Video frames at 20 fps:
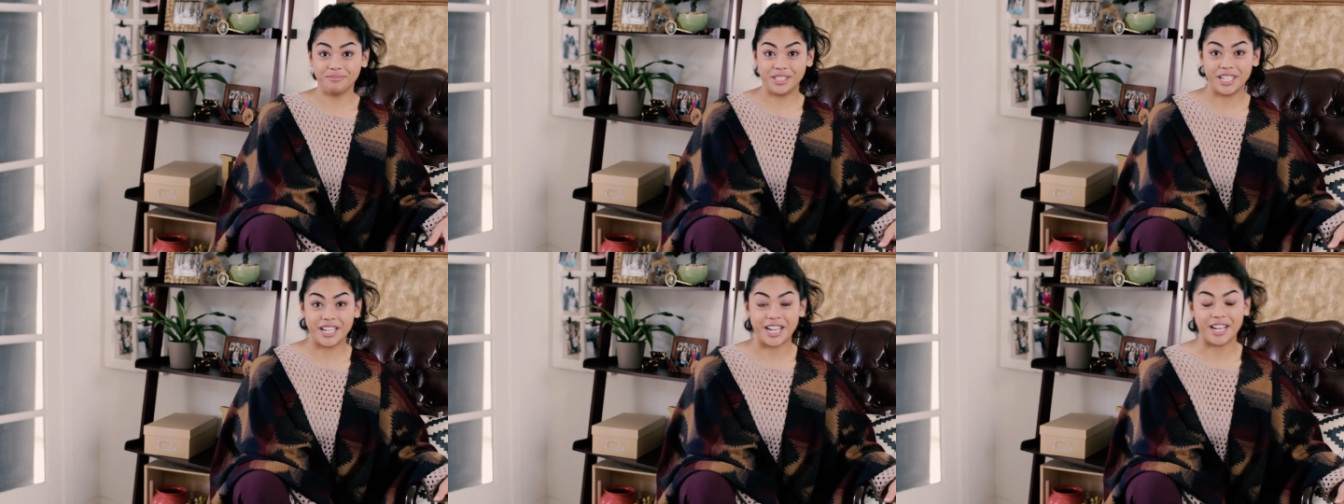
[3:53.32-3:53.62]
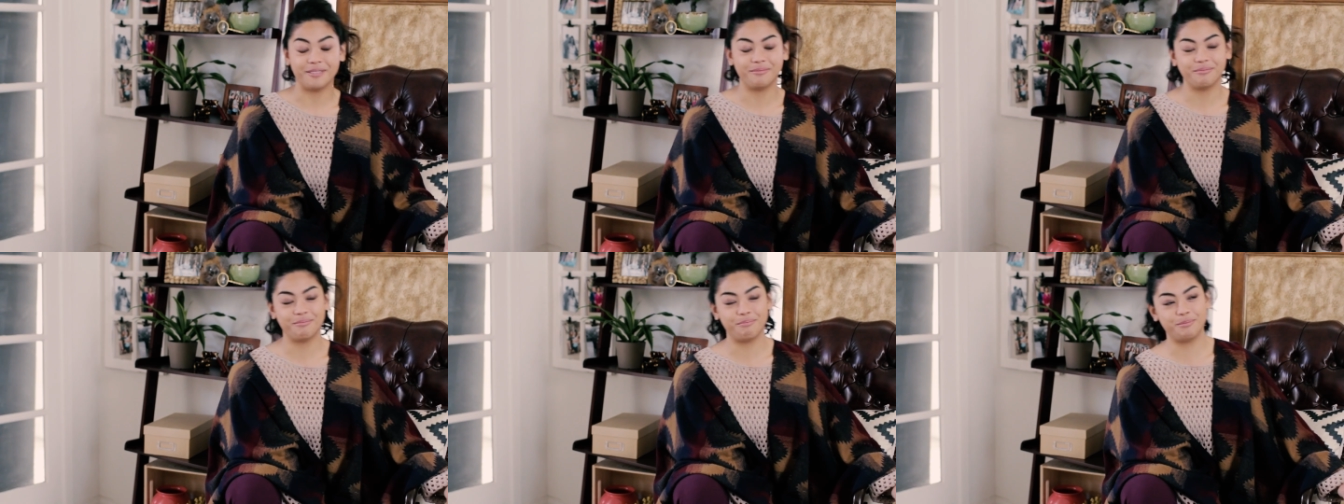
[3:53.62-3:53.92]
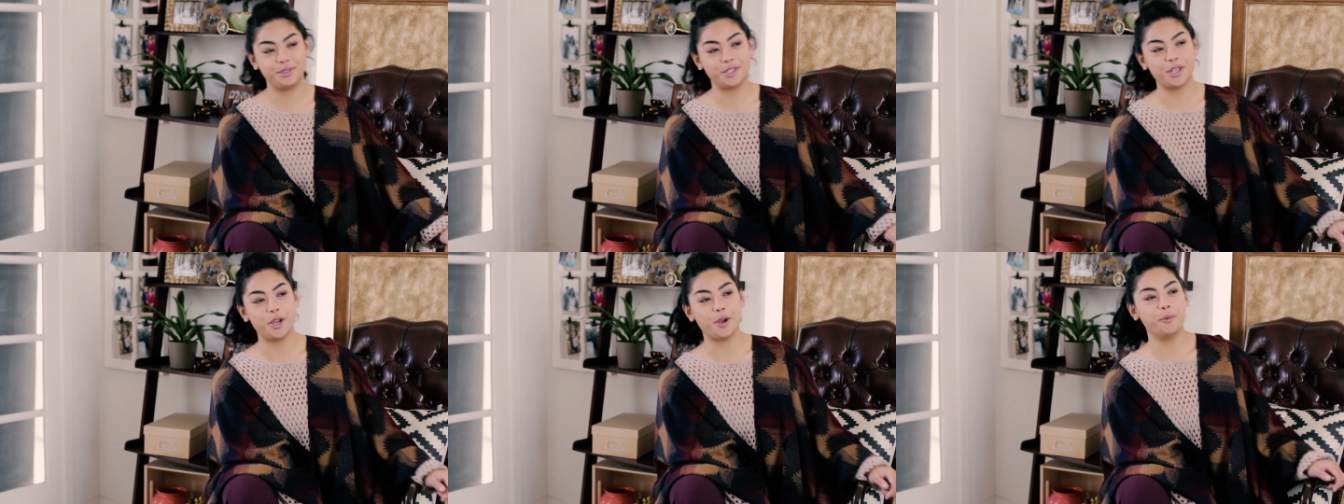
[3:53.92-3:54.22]
yeah.
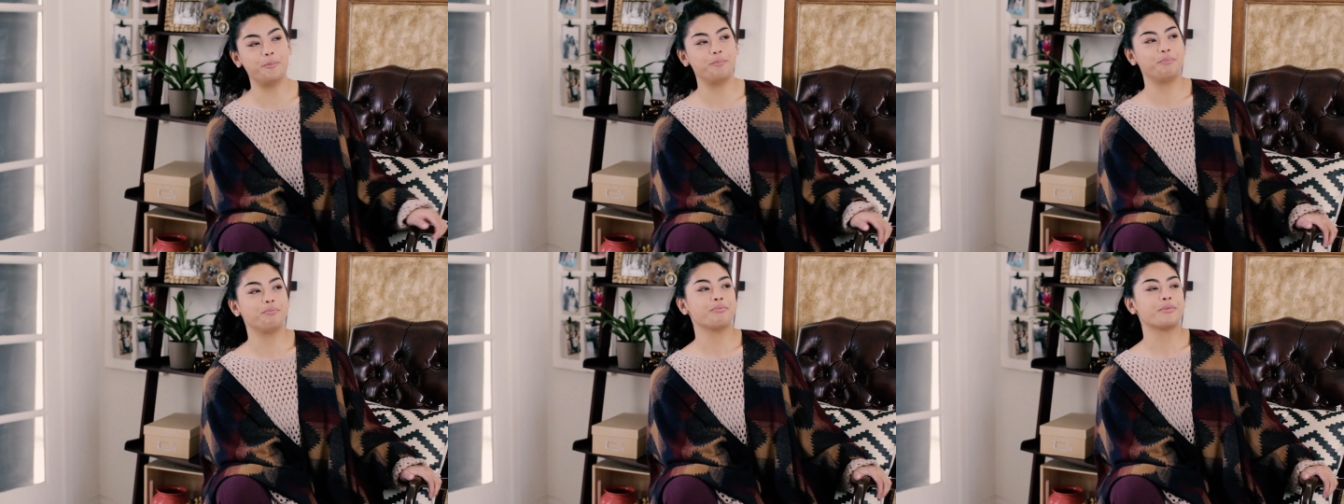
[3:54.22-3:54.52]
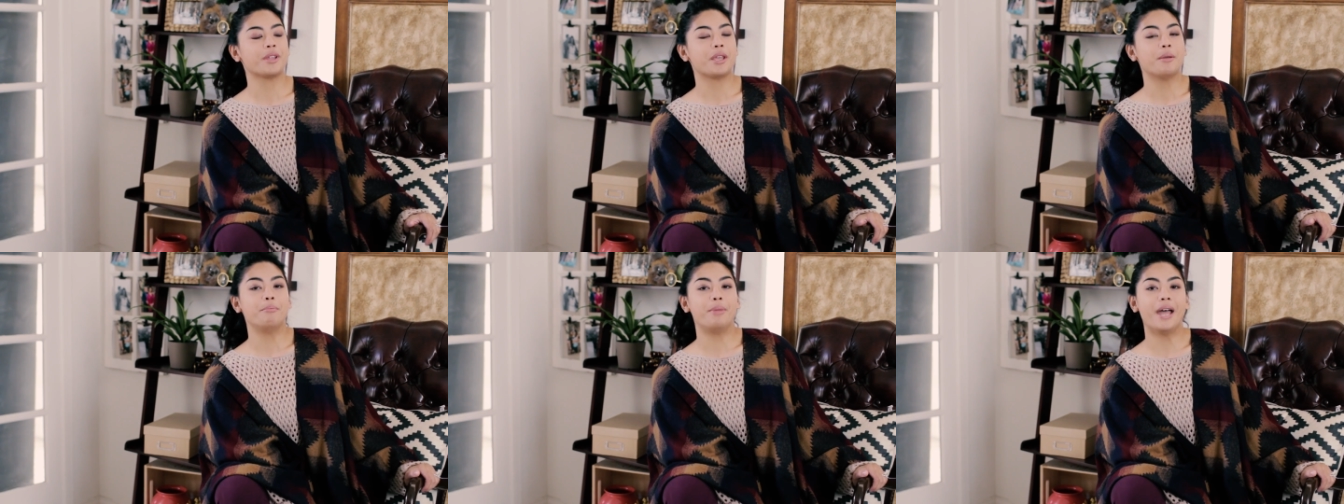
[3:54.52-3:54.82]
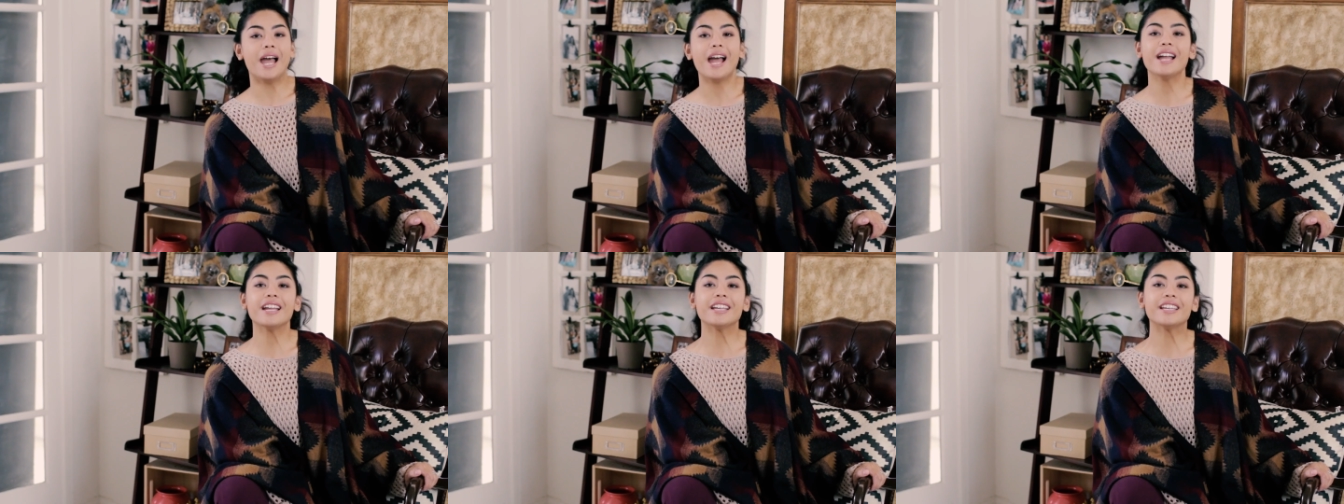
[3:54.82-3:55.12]
So
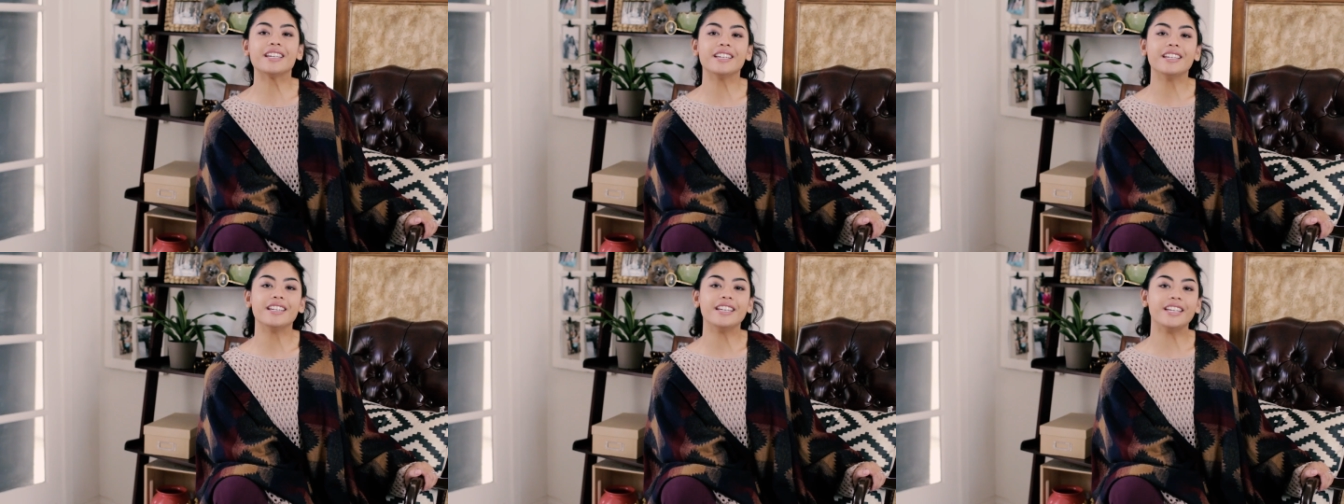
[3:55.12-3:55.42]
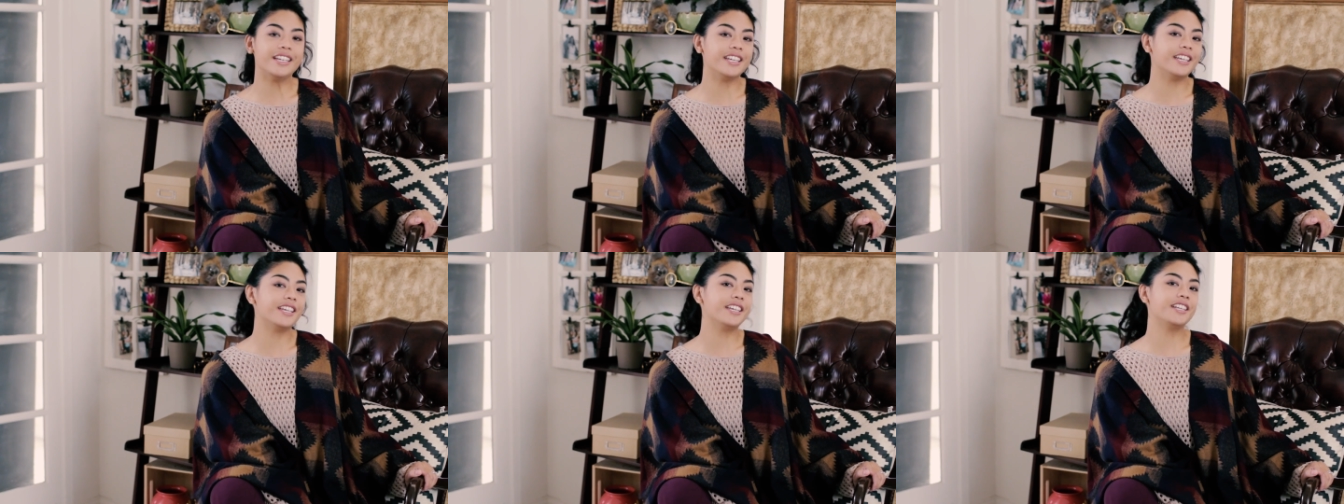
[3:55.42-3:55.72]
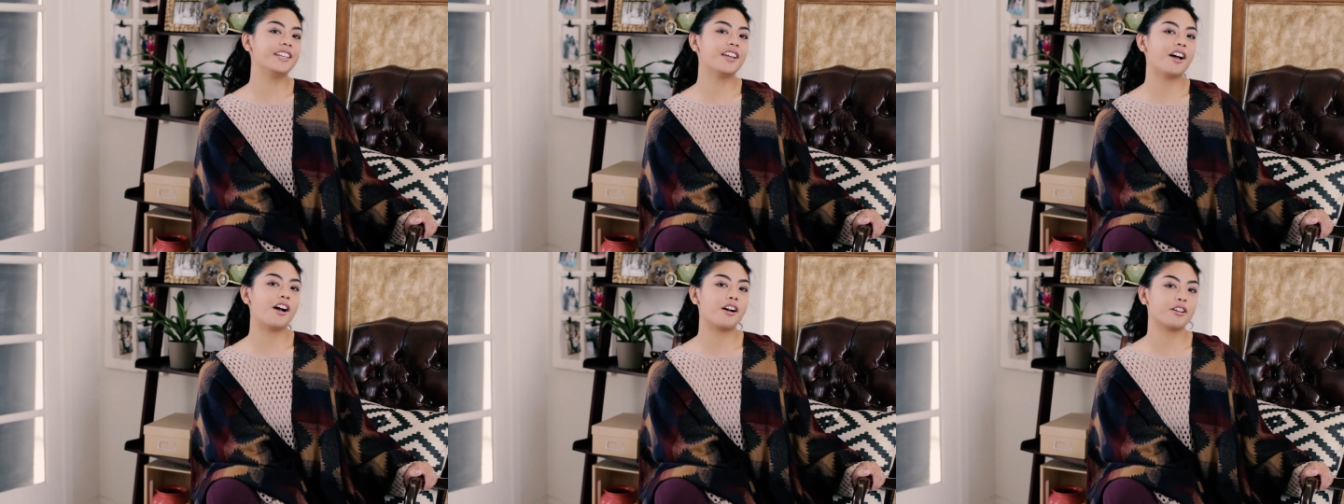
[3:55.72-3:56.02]
back
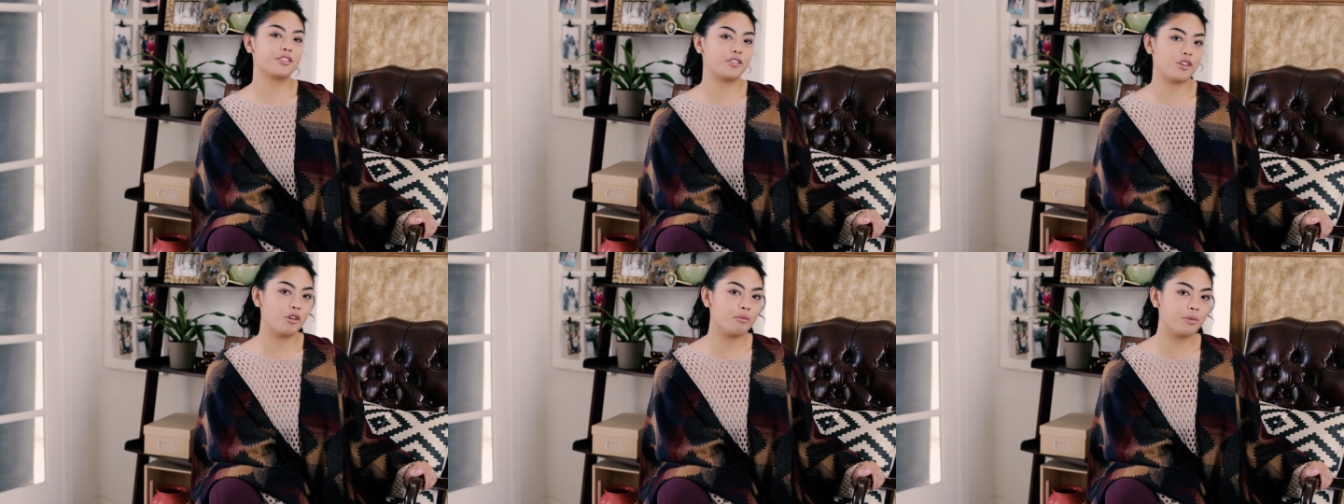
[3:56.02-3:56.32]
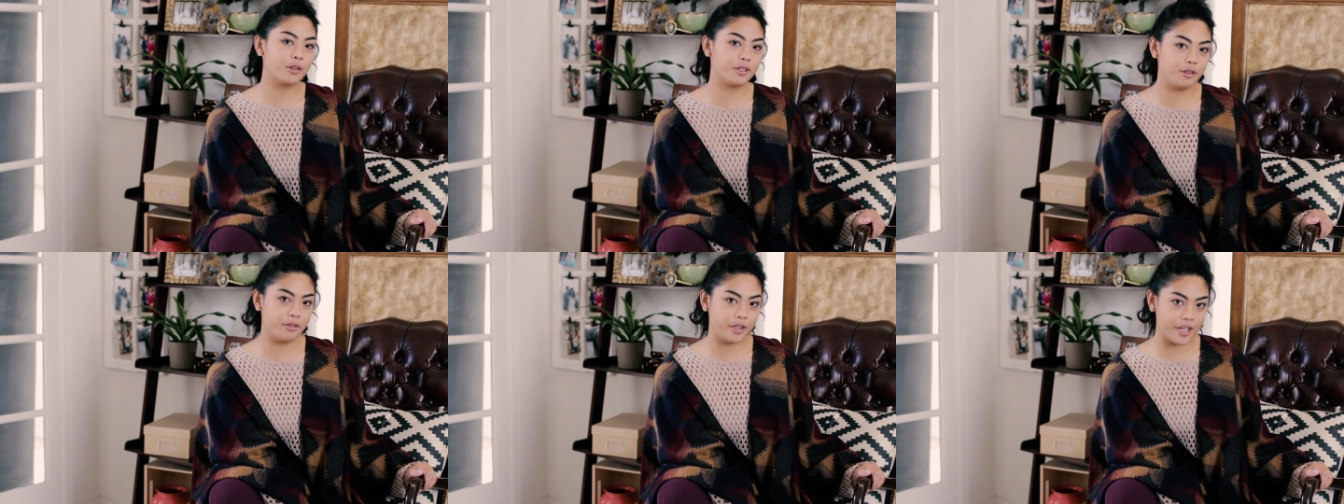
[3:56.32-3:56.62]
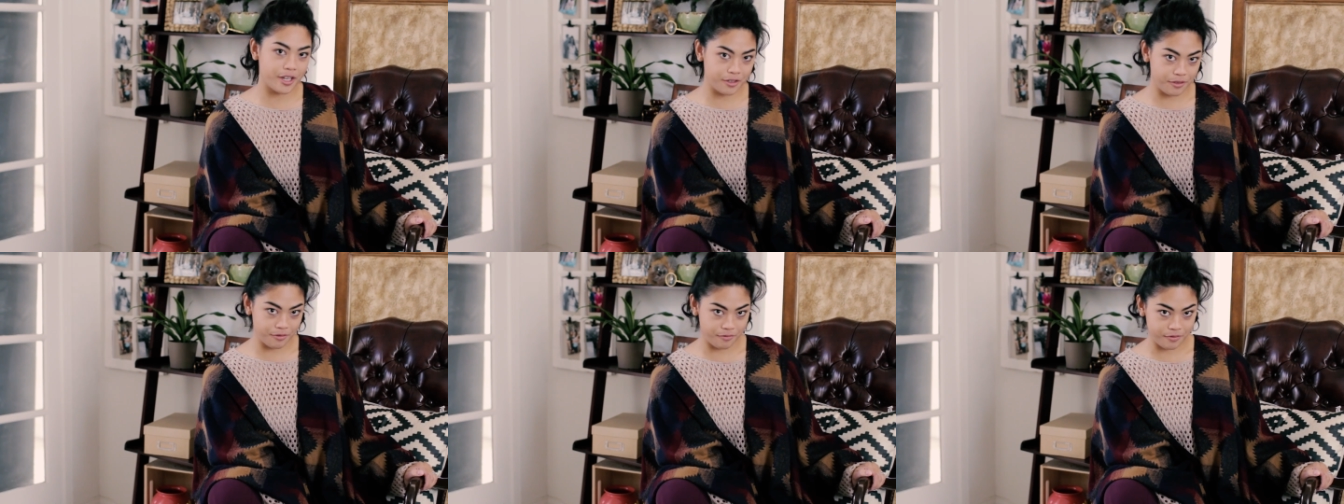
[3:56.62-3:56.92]
in October
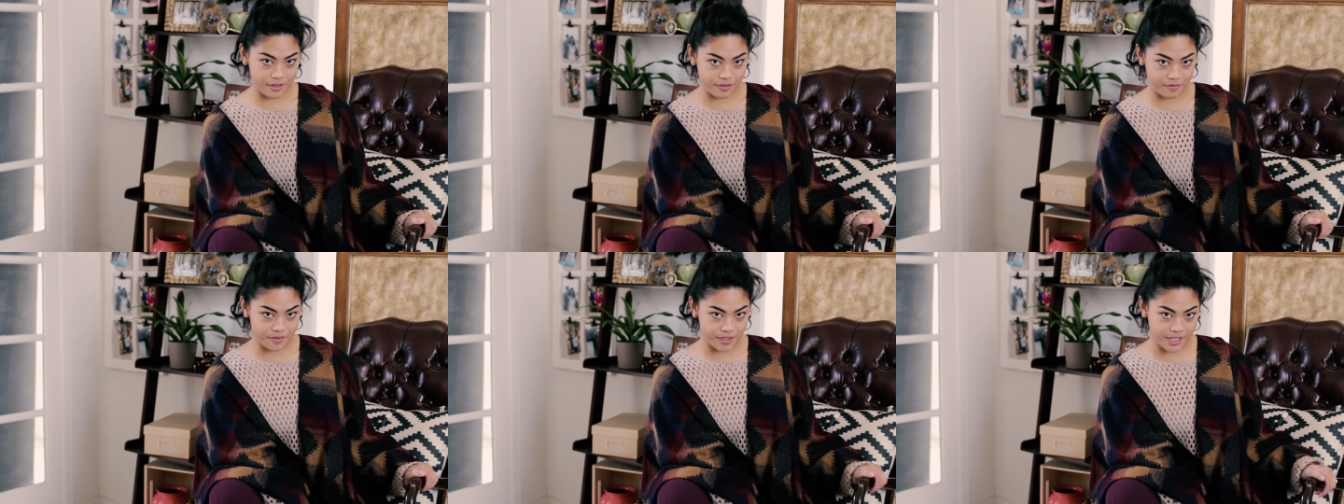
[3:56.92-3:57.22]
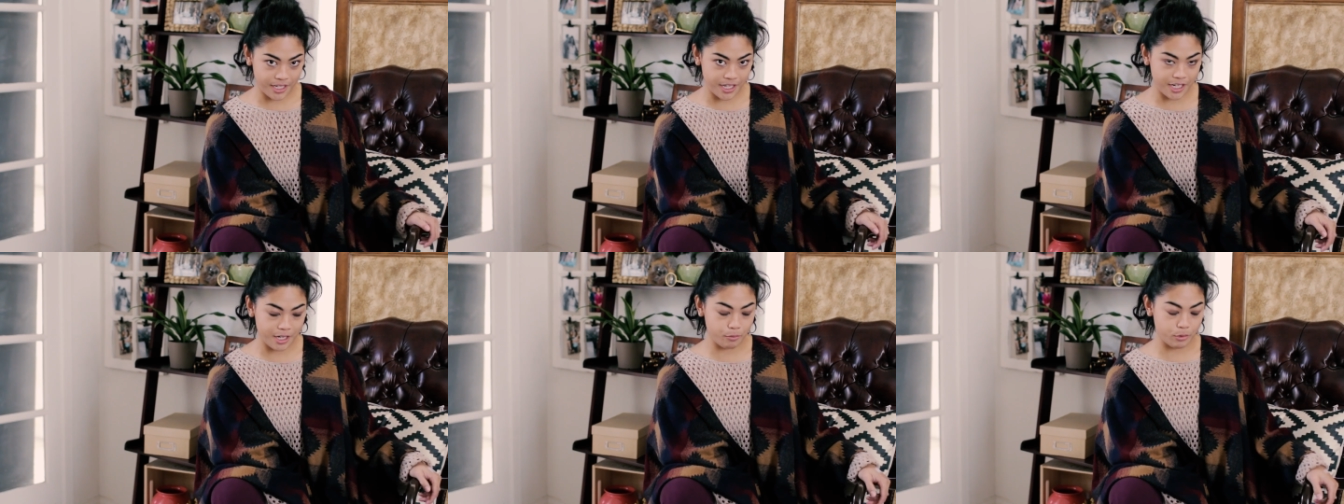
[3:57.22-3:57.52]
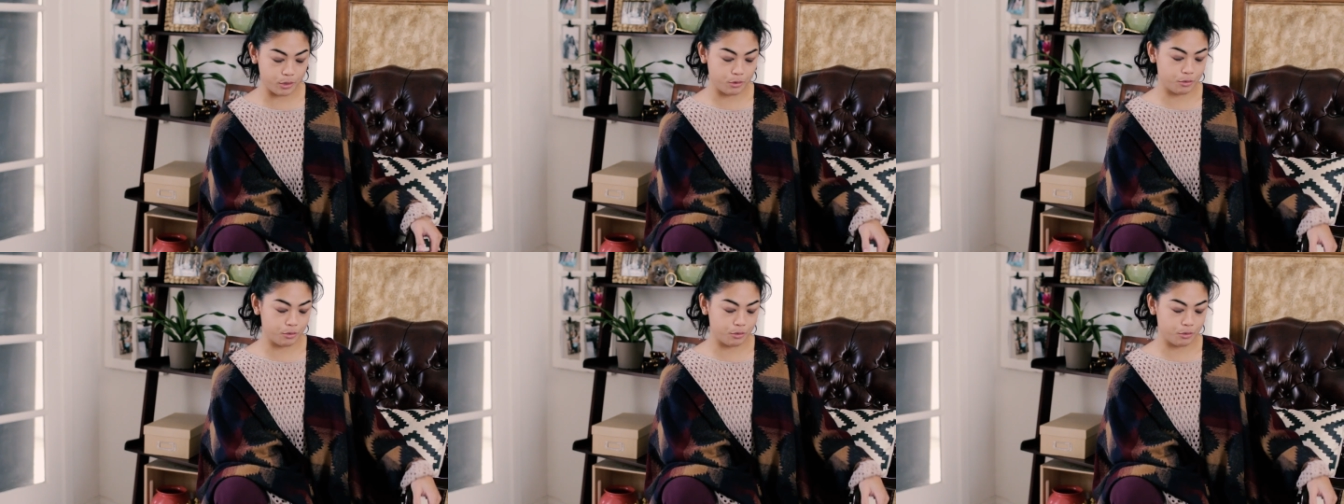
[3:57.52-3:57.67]
2015,